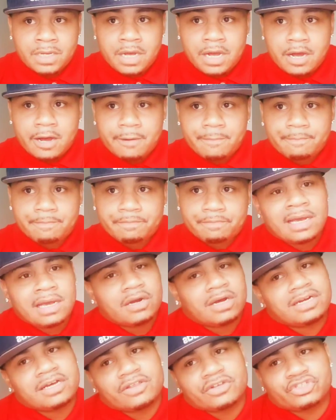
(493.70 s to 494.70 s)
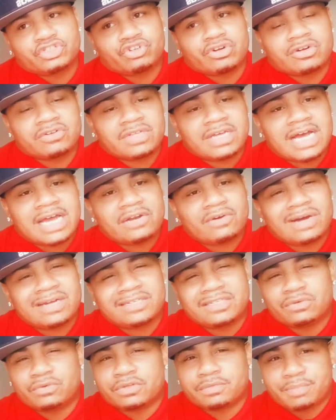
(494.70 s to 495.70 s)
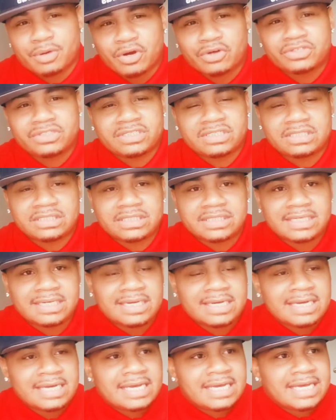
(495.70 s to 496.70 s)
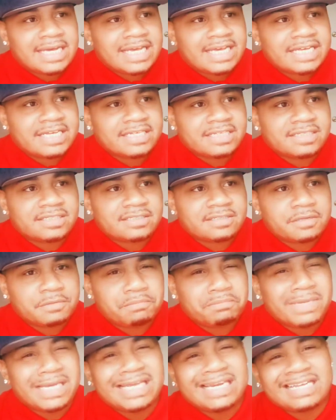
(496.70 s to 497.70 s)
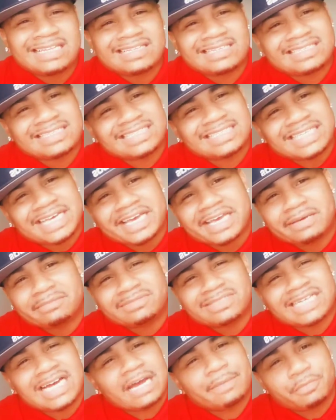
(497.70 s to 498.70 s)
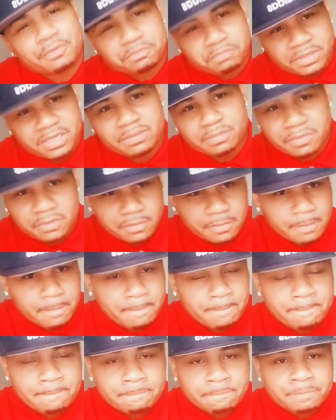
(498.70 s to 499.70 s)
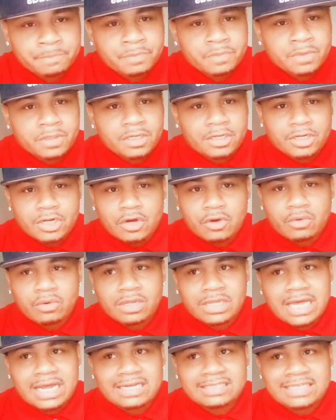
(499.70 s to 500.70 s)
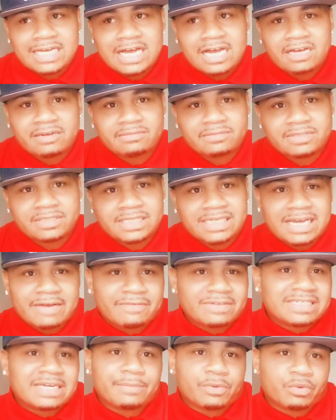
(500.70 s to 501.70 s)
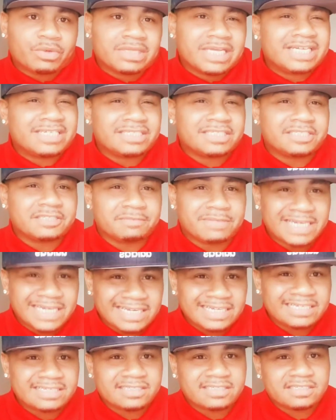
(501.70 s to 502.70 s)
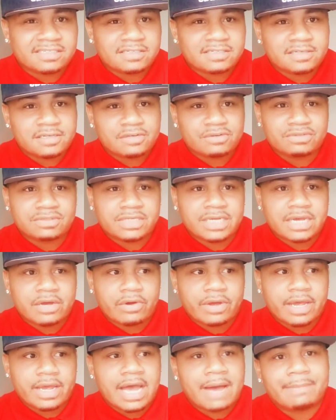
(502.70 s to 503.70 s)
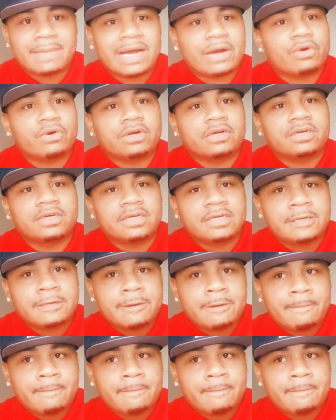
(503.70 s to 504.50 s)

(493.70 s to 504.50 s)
Another struggle that I know I deal with personally is meeting the same type of people. A lot of times, every time a relationship ends, you say, okay, I'm not going to